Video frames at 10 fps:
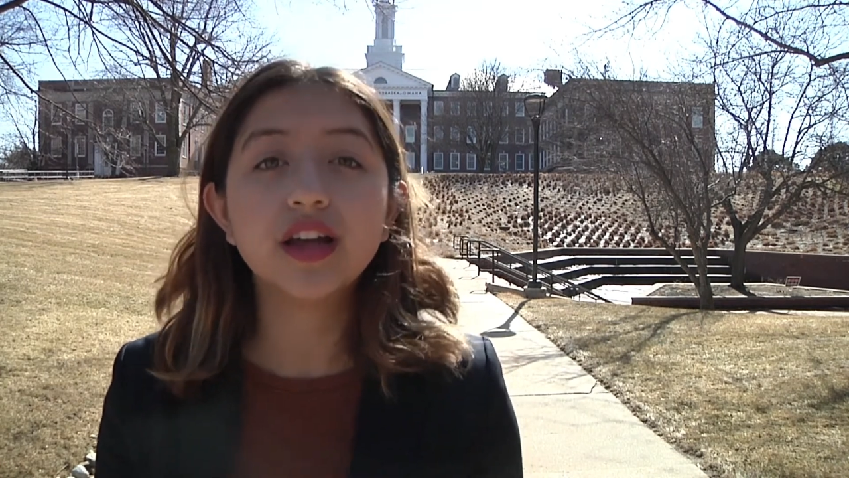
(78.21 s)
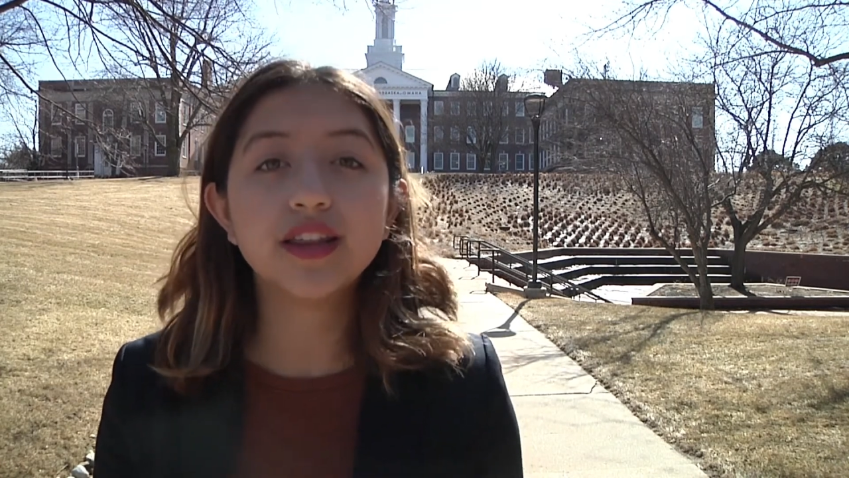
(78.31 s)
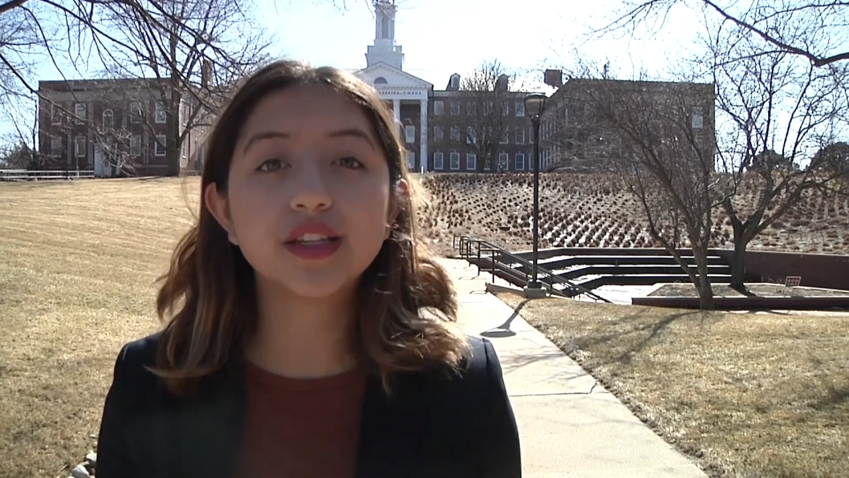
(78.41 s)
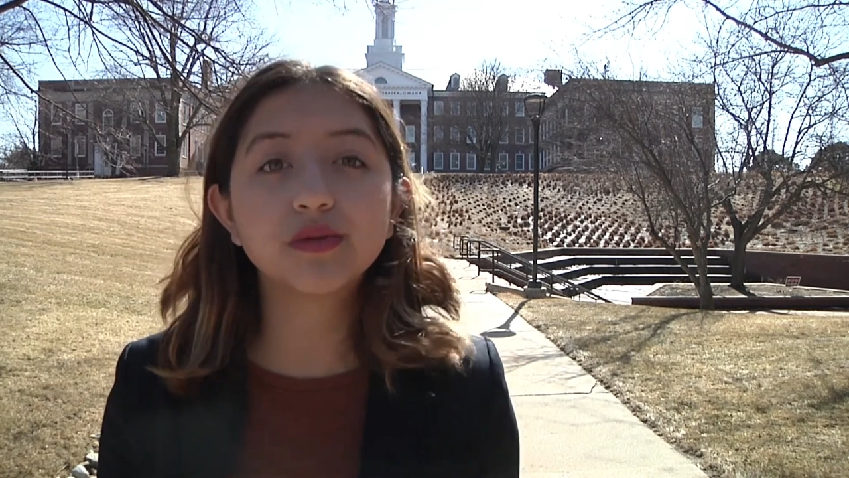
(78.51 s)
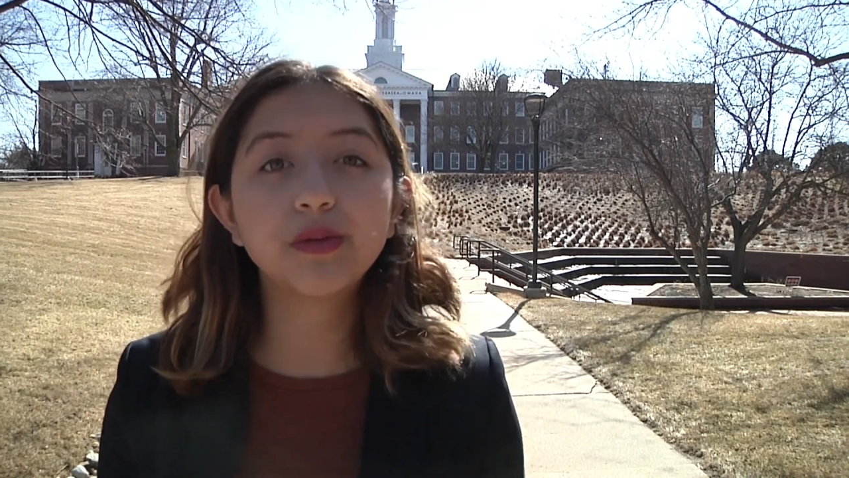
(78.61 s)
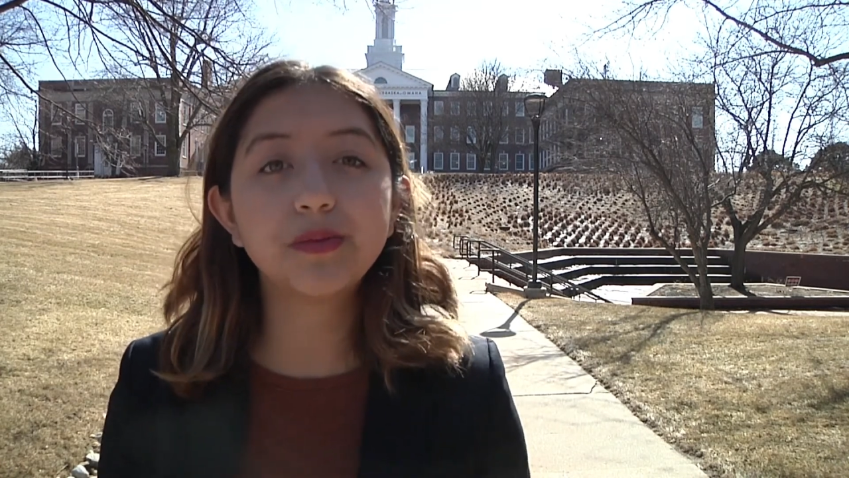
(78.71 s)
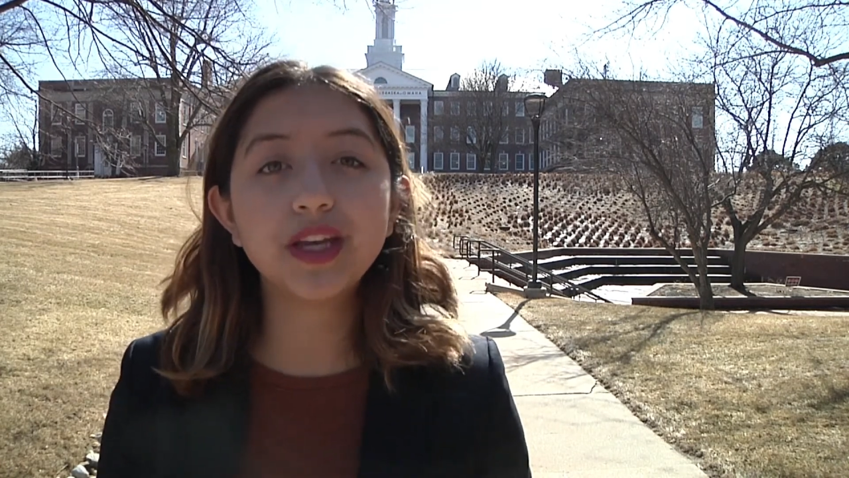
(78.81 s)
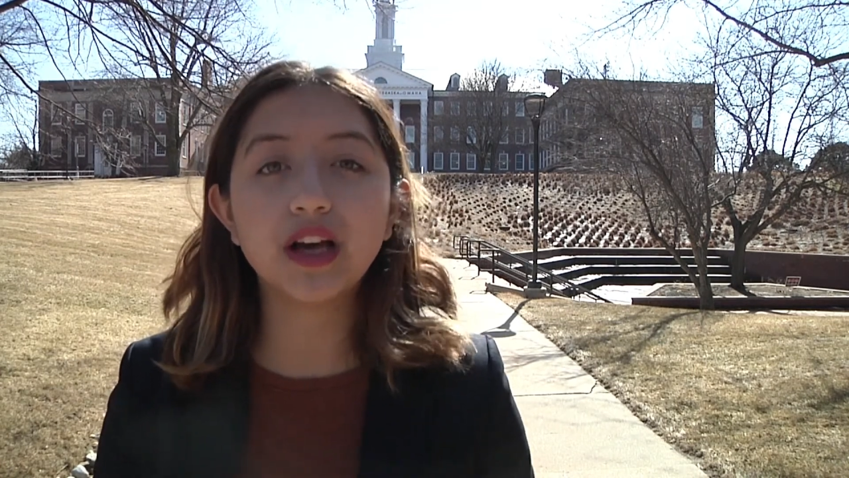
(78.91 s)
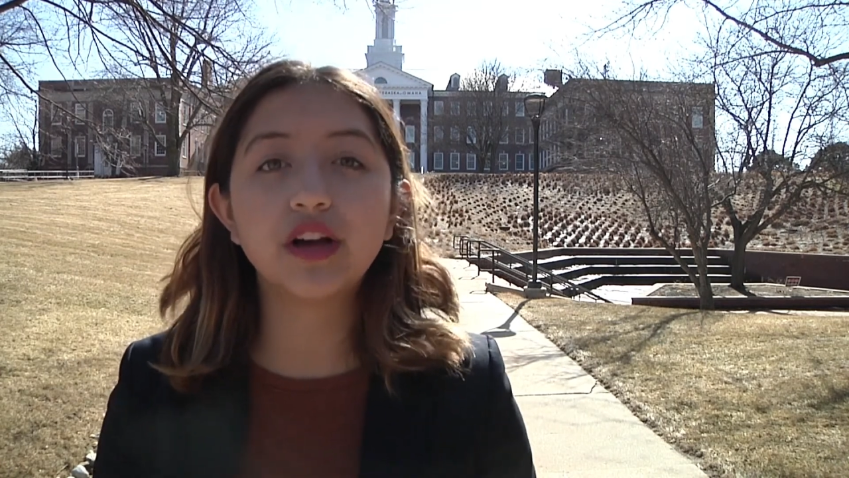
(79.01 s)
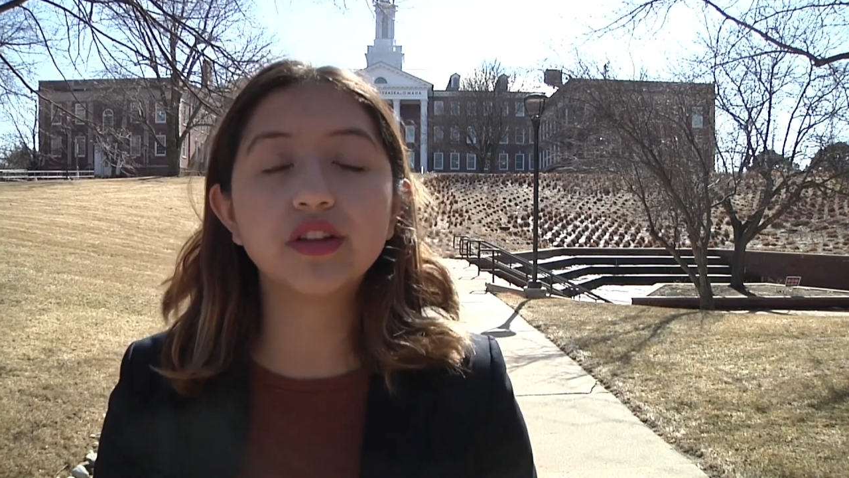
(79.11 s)
this will
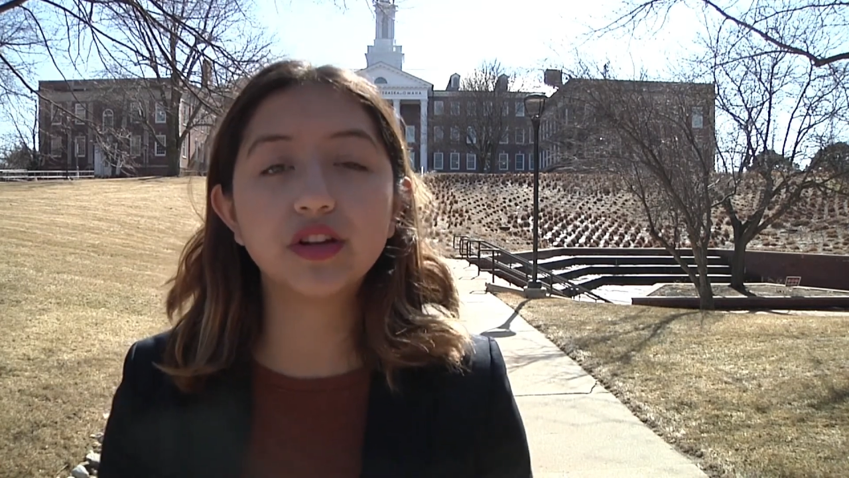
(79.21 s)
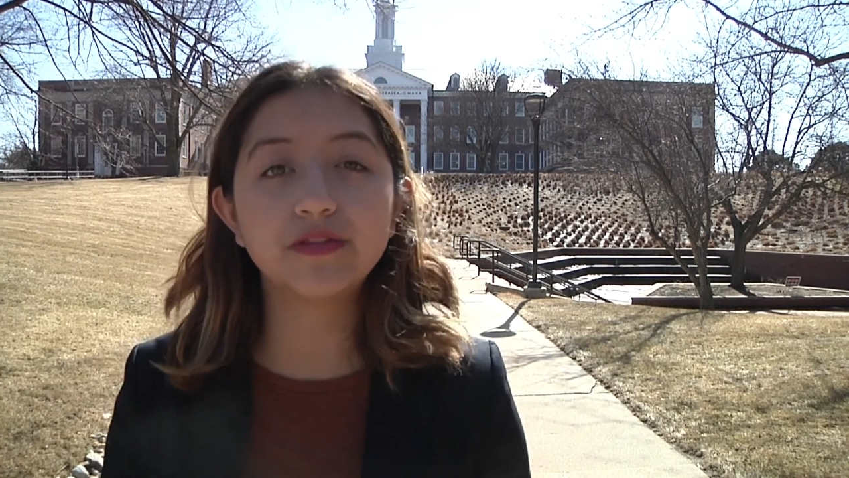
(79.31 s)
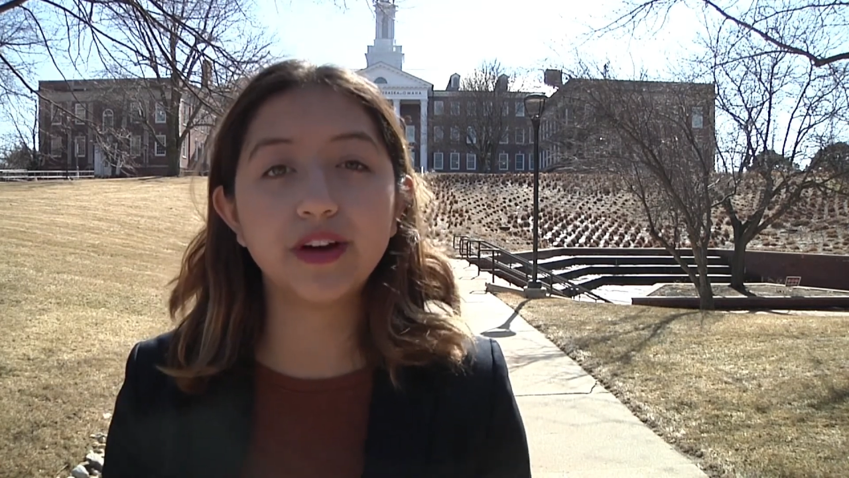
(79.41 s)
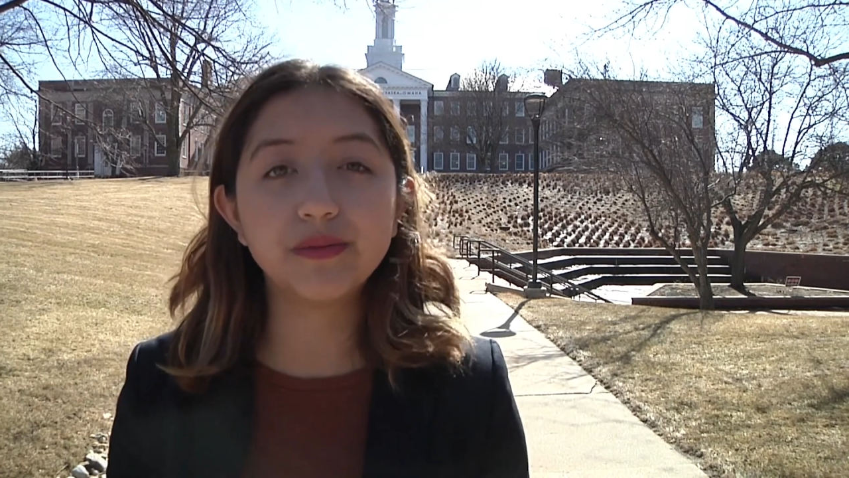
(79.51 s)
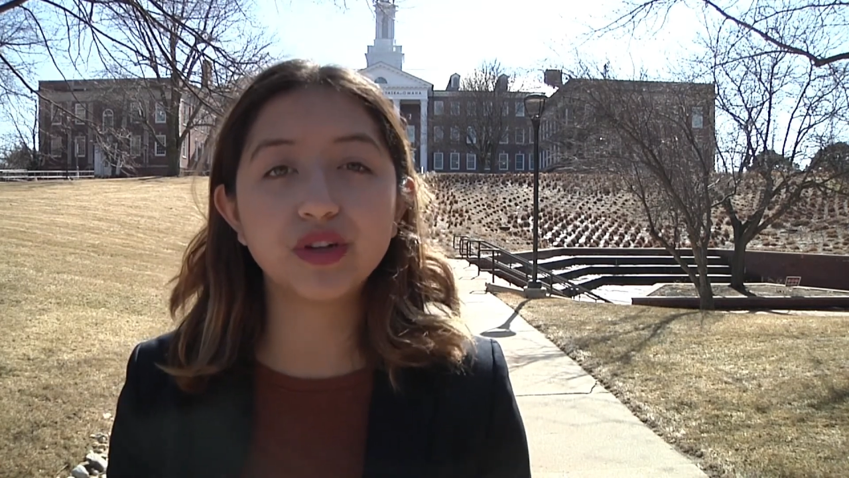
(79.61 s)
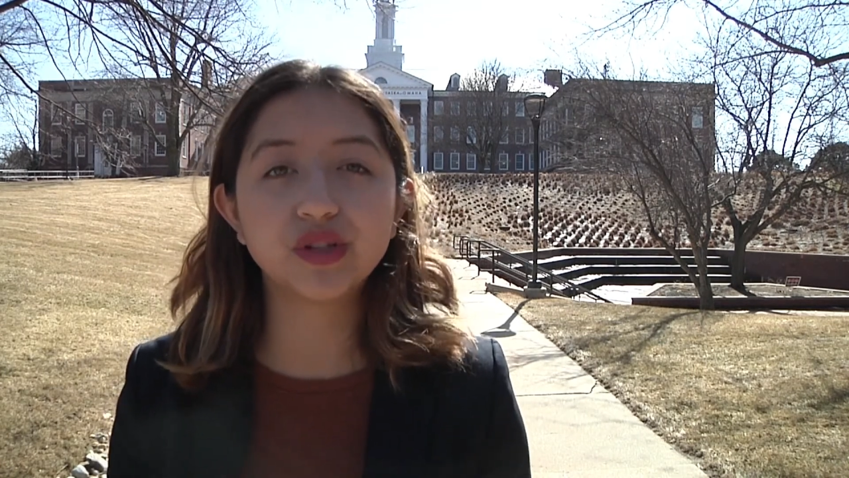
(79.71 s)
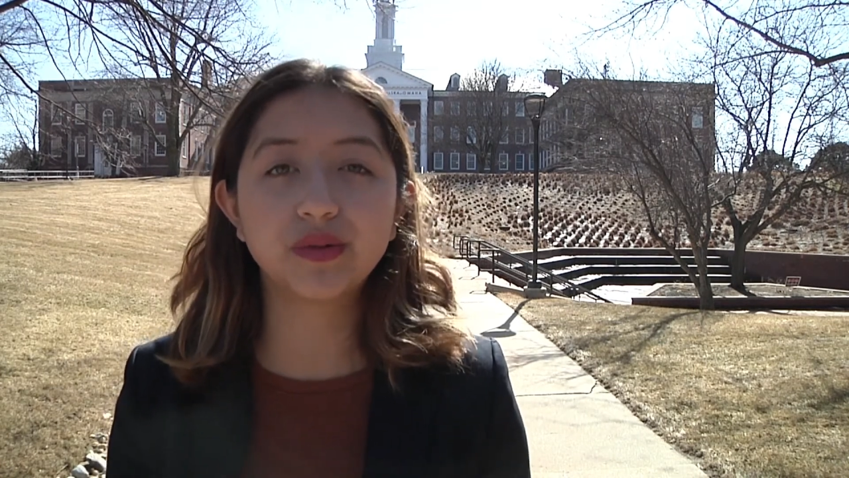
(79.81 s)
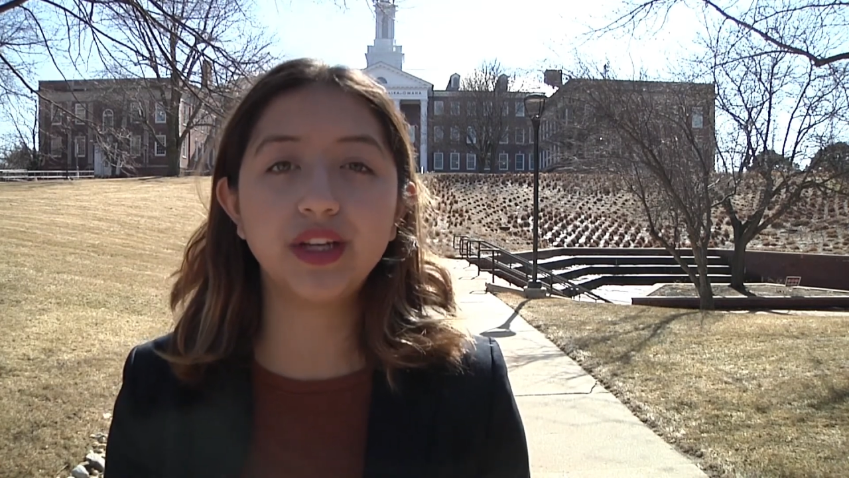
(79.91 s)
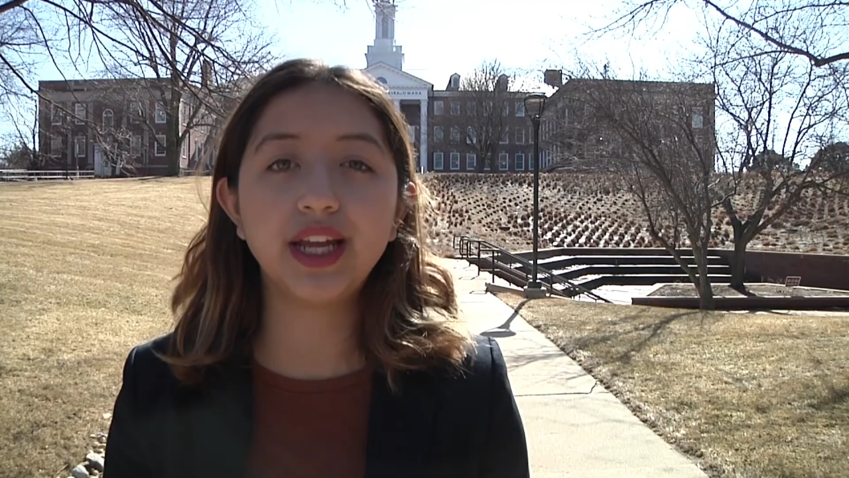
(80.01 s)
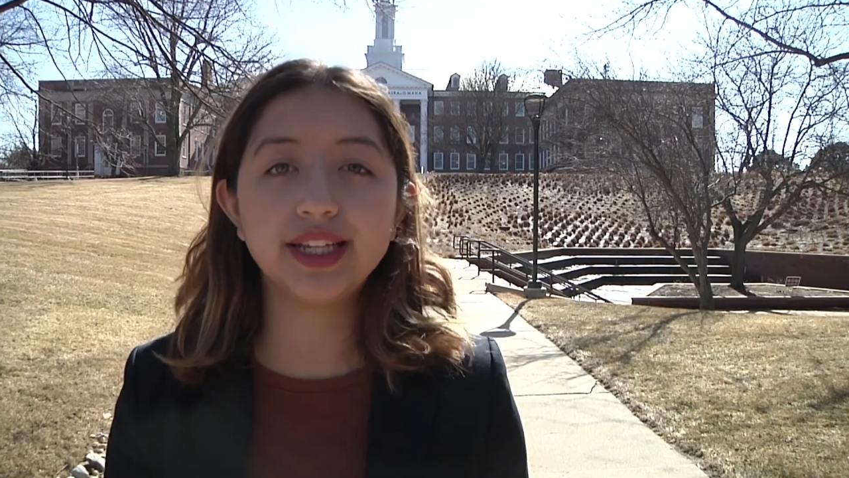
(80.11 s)
be on the November
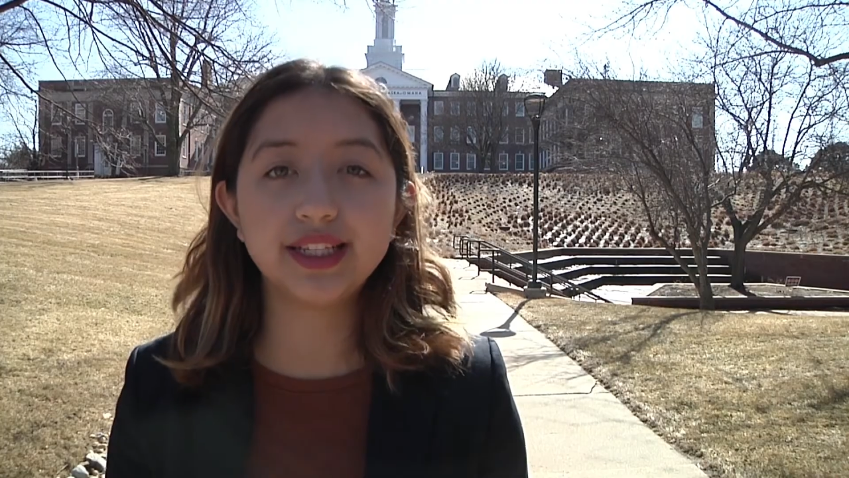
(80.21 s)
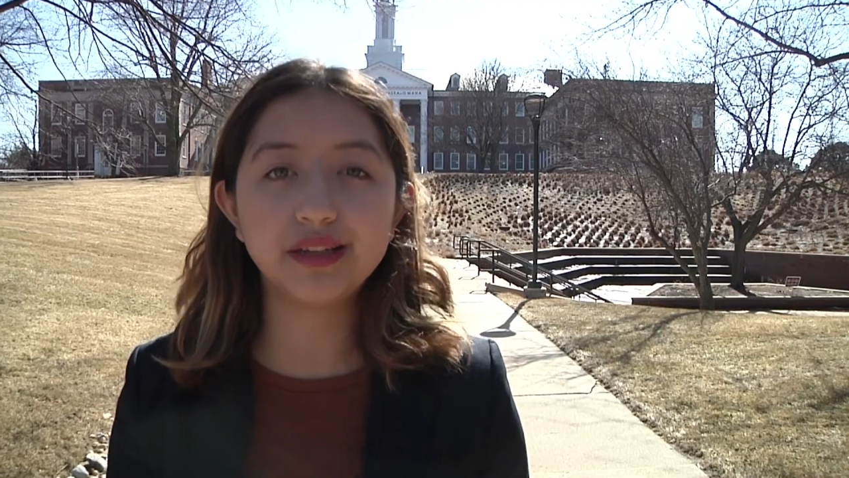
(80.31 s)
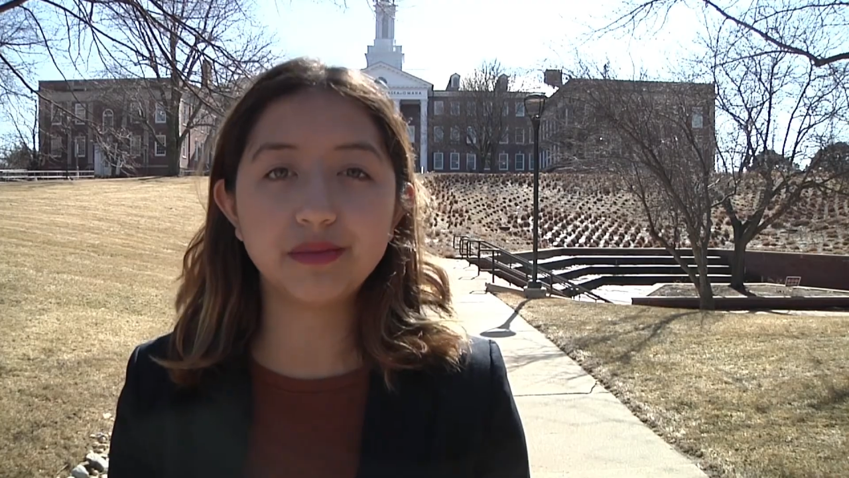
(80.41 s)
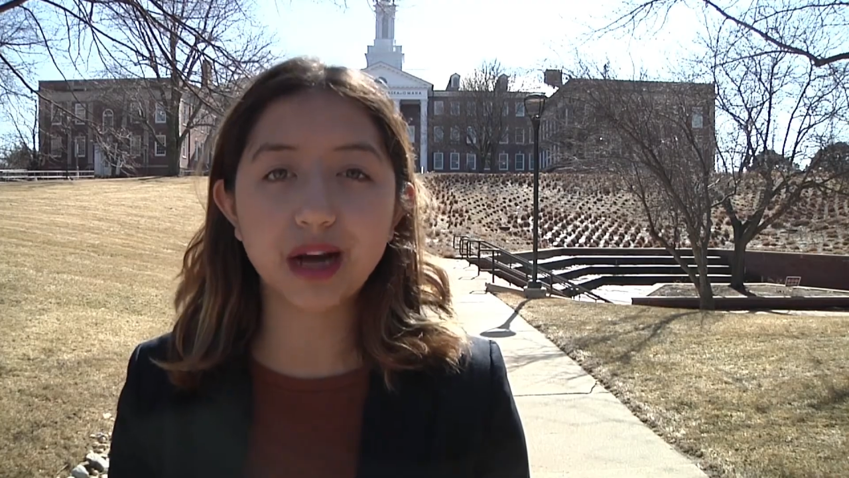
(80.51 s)
2018